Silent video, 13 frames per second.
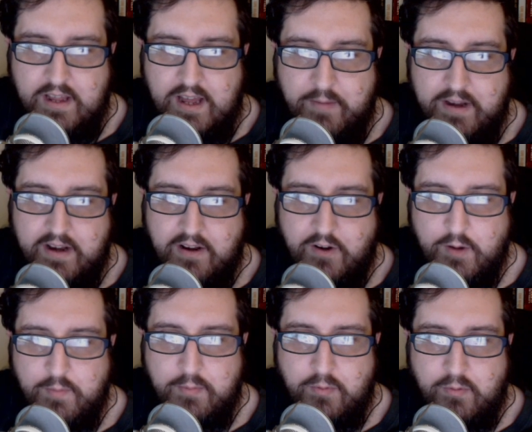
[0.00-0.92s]
I mean, a lot of
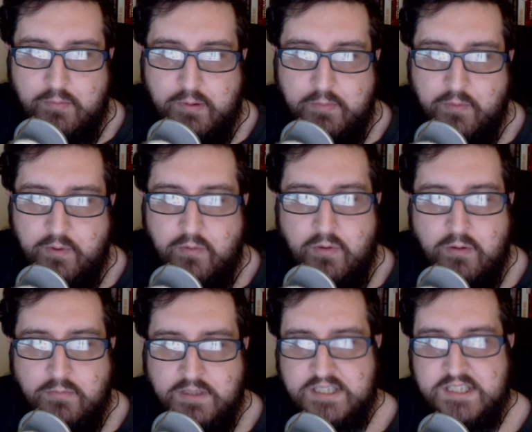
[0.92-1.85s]
people will probably want to run
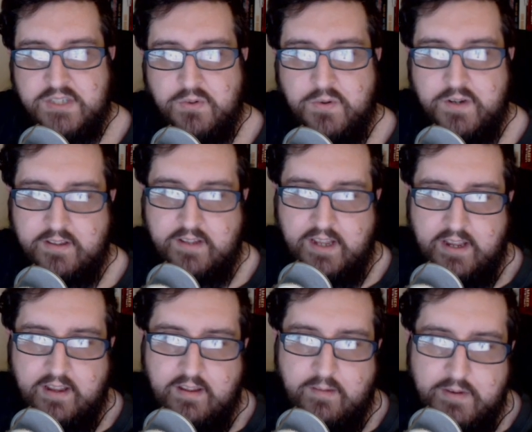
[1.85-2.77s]
with the sword, I
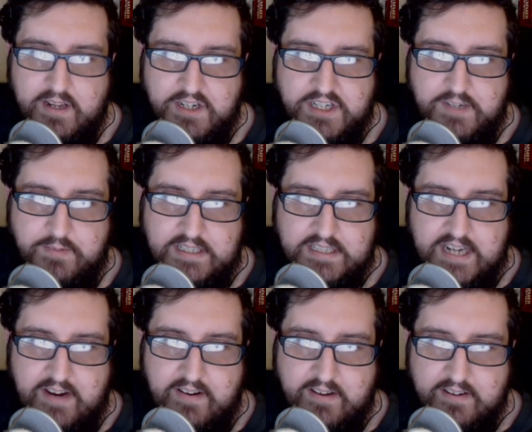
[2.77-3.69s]
think, potentially with these
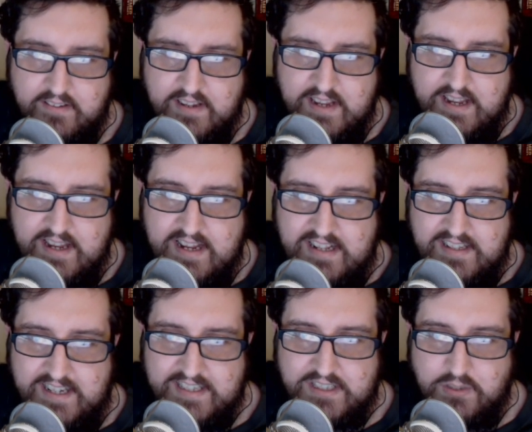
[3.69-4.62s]
characters.
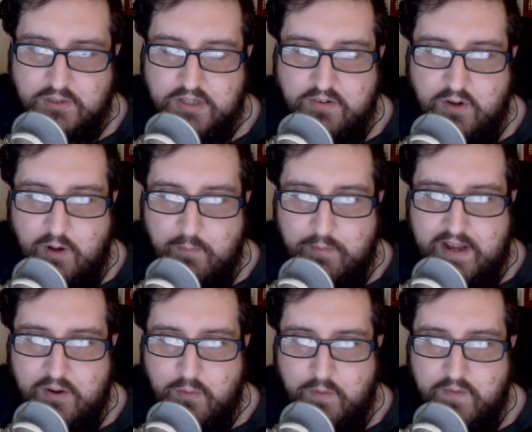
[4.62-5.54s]
That's also not a
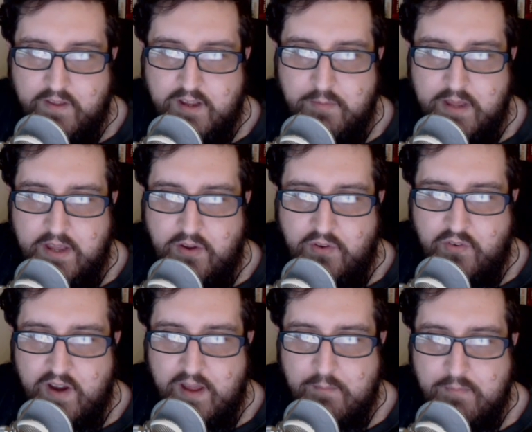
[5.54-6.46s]
bad one that could be used for
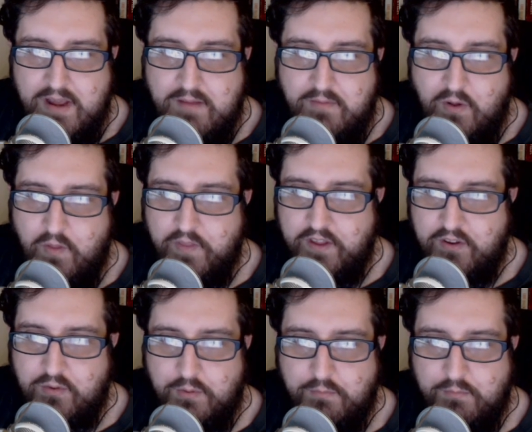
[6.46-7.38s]
it. Not this one.